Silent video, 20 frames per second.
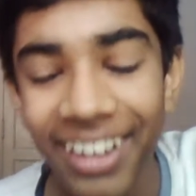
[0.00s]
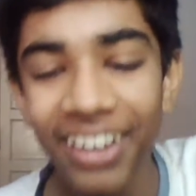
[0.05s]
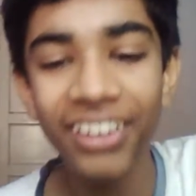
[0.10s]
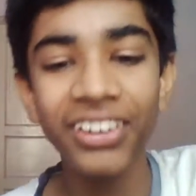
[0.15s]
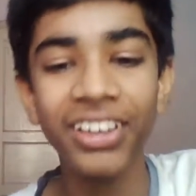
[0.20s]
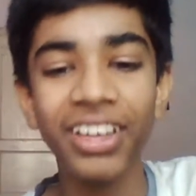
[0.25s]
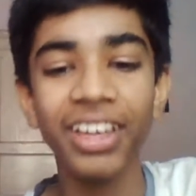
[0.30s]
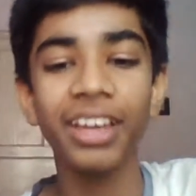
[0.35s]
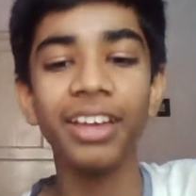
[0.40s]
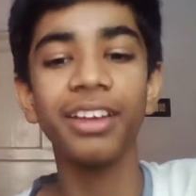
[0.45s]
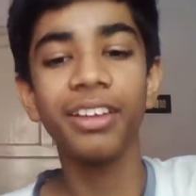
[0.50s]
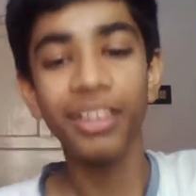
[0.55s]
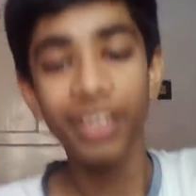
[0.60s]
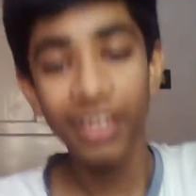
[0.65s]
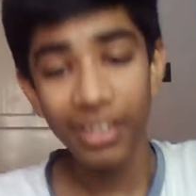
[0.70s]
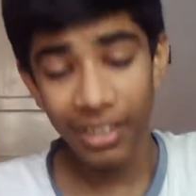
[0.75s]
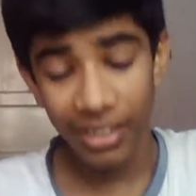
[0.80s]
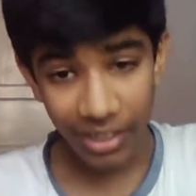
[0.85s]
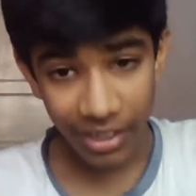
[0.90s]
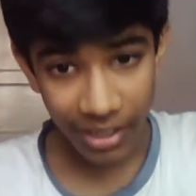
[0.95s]
Okay,
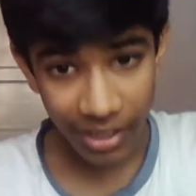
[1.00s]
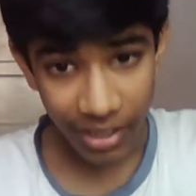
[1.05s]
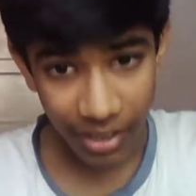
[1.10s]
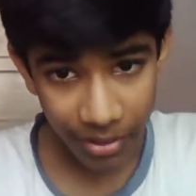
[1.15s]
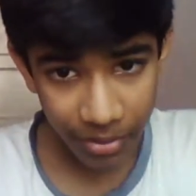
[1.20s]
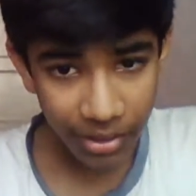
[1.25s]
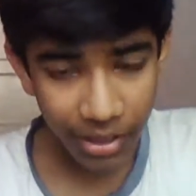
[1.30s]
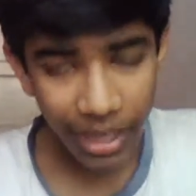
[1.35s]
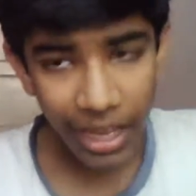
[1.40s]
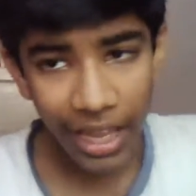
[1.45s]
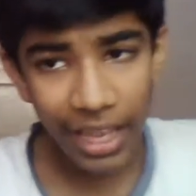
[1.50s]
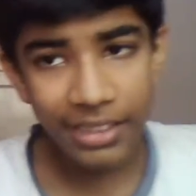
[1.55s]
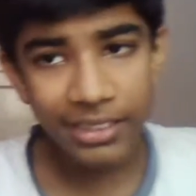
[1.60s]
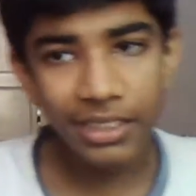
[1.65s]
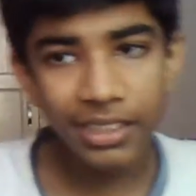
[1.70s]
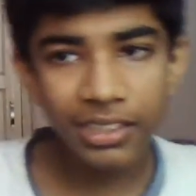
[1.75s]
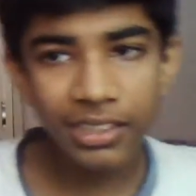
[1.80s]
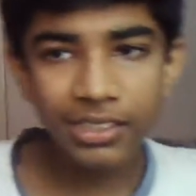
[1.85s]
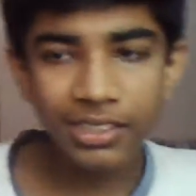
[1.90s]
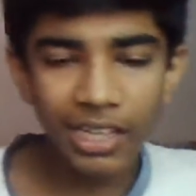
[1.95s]
as
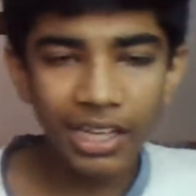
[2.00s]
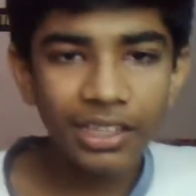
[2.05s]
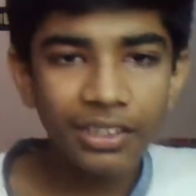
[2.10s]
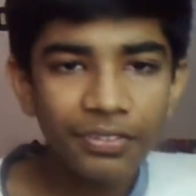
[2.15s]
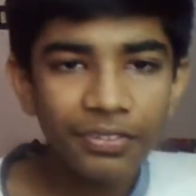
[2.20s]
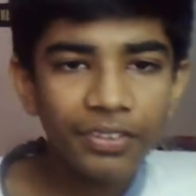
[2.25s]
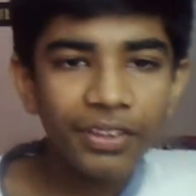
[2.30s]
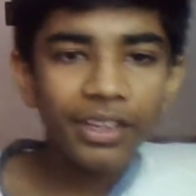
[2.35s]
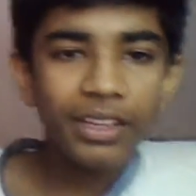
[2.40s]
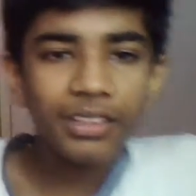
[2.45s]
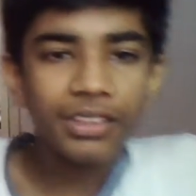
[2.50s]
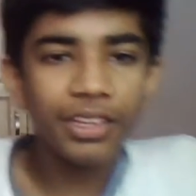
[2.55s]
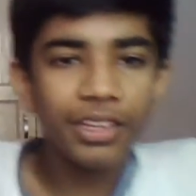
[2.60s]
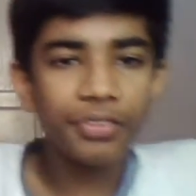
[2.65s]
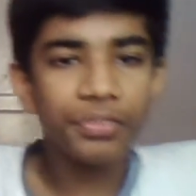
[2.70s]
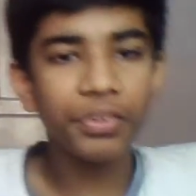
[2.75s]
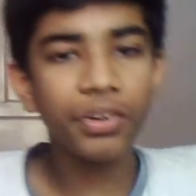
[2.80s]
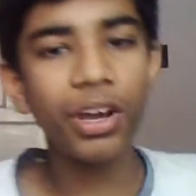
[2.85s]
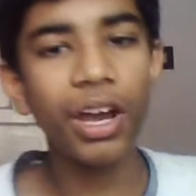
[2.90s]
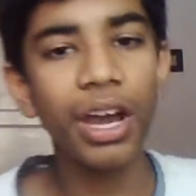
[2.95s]
it is scientific,
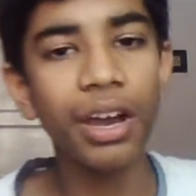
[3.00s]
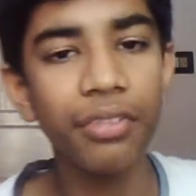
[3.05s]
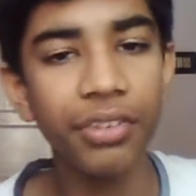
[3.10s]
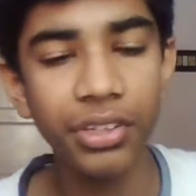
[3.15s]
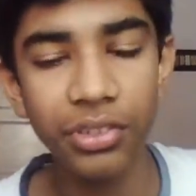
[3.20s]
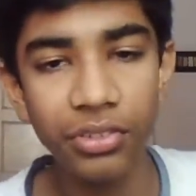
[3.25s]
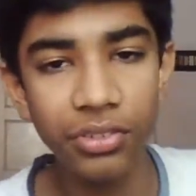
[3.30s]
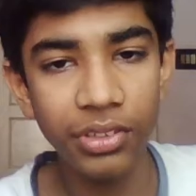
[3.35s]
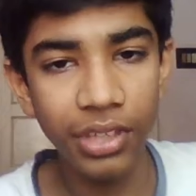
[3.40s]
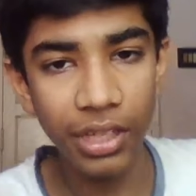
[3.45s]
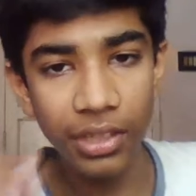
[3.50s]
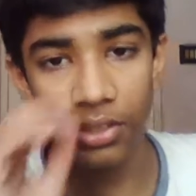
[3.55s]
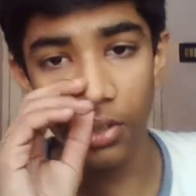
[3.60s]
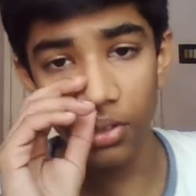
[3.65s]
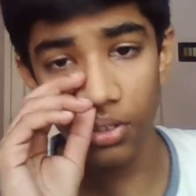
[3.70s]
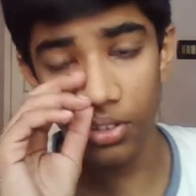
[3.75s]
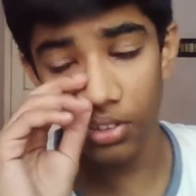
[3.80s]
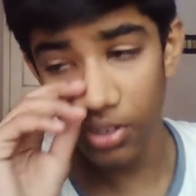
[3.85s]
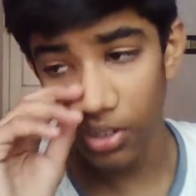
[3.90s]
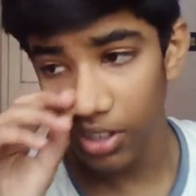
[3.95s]
therefore I want to tell
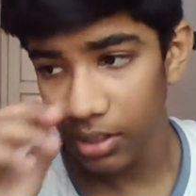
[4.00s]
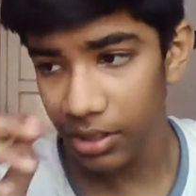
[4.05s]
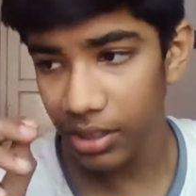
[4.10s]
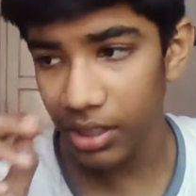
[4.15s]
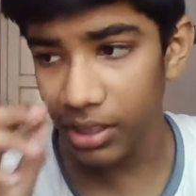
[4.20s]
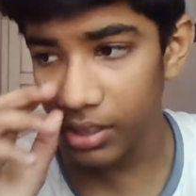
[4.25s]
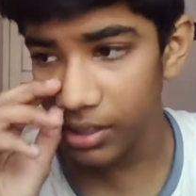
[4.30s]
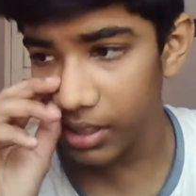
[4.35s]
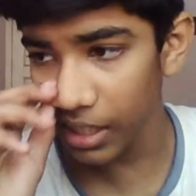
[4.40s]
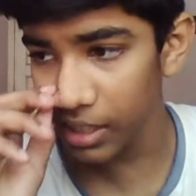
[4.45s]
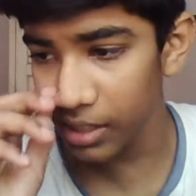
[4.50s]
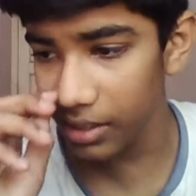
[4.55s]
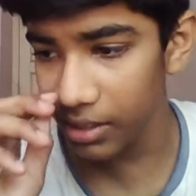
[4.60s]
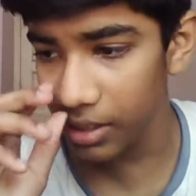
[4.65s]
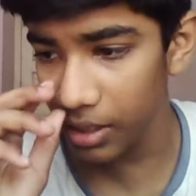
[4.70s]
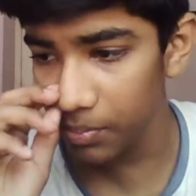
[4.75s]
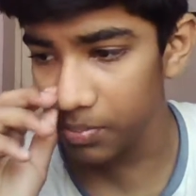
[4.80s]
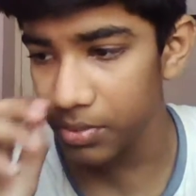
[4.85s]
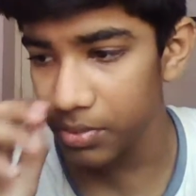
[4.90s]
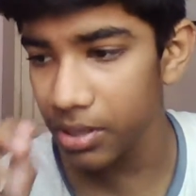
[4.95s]
you these 10
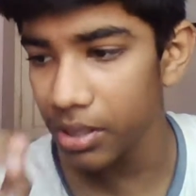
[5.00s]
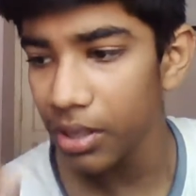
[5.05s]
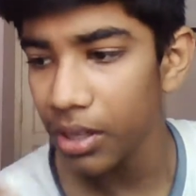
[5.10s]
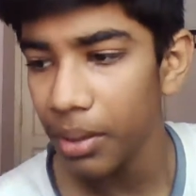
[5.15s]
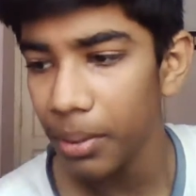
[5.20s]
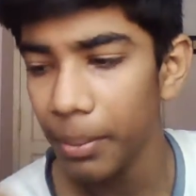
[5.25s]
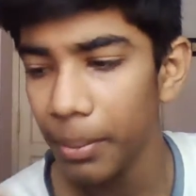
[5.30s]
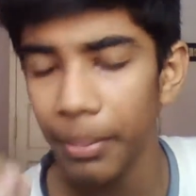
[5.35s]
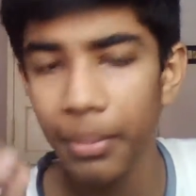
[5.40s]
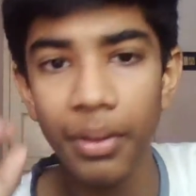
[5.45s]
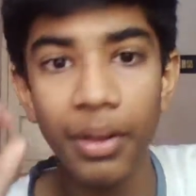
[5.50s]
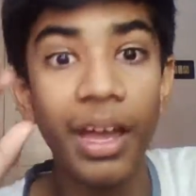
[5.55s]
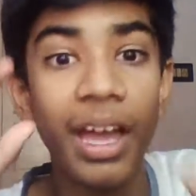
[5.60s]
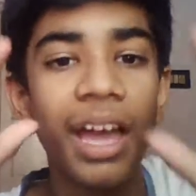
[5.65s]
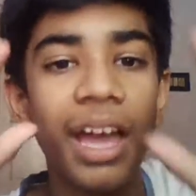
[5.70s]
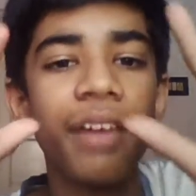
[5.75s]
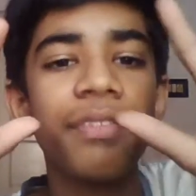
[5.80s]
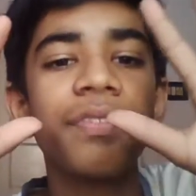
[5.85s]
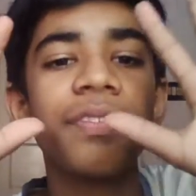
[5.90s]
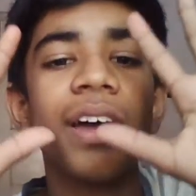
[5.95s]
tips
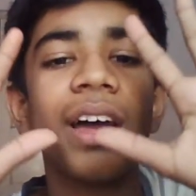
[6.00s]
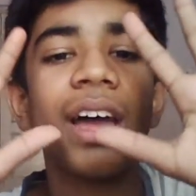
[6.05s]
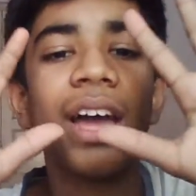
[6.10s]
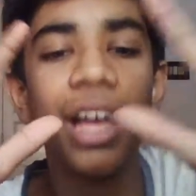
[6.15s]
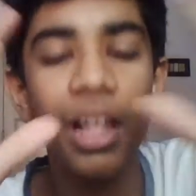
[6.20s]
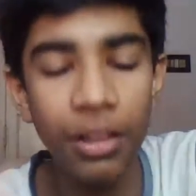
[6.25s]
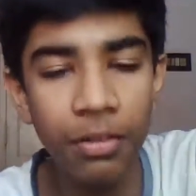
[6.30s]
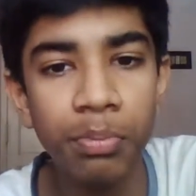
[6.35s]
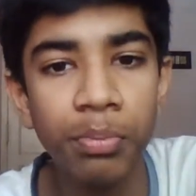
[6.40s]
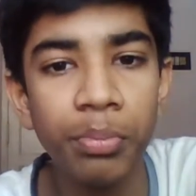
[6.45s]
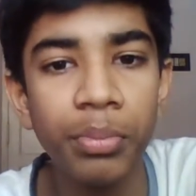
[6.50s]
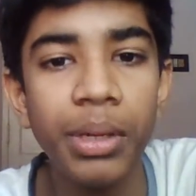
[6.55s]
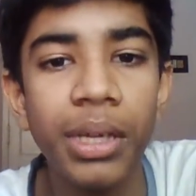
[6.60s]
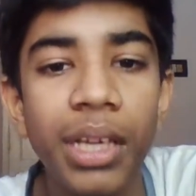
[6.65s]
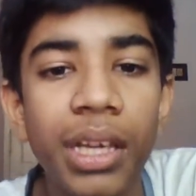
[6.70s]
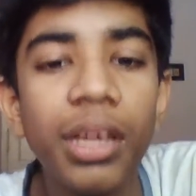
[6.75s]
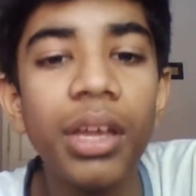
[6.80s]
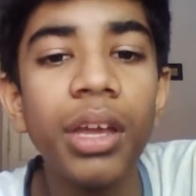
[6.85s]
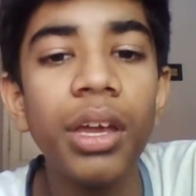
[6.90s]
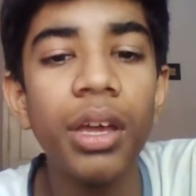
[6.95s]
have helped
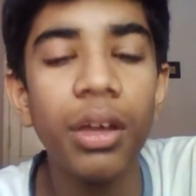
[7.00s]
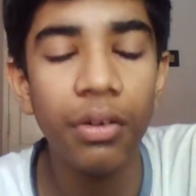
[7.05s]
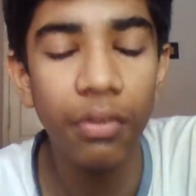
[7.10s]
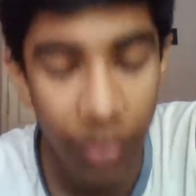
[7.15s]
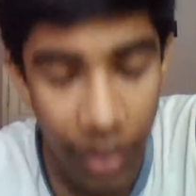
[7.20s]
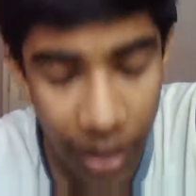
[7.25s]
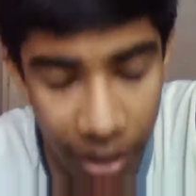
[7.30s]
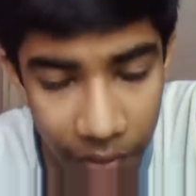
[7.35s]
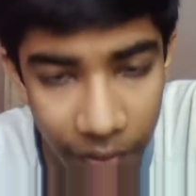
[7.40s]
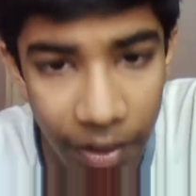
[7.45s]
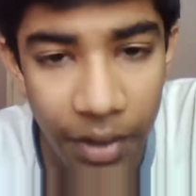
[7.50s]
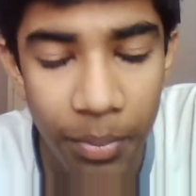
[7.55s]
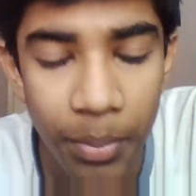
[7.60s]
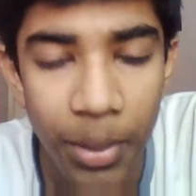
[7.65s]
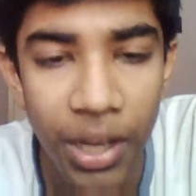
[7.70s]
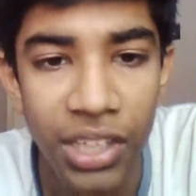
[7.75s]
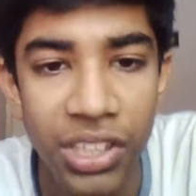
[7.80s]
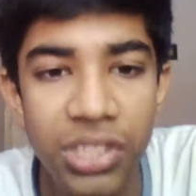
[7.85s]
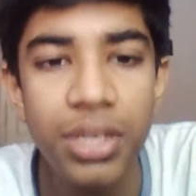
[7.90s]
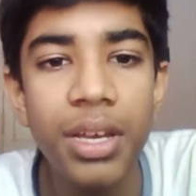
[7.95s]
me very, very
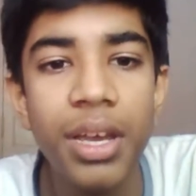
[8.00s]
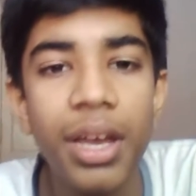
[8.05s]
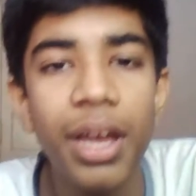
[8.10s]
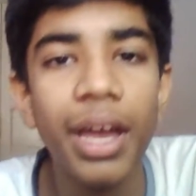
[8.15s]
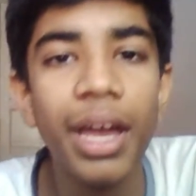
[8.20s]
much,